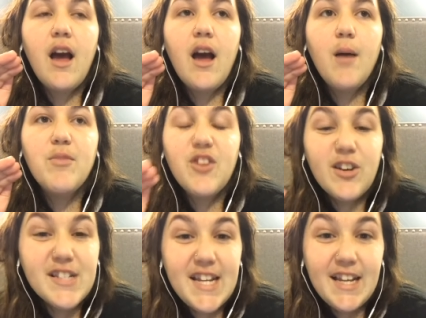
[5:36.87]

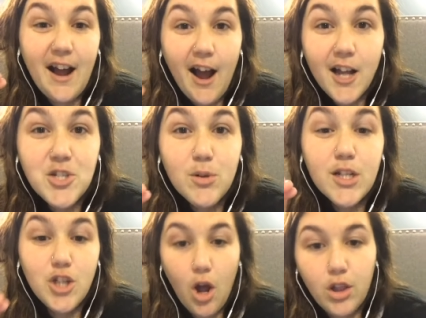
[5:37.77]

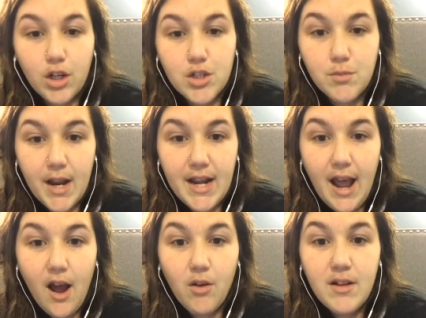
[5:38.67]
$1,300 right now.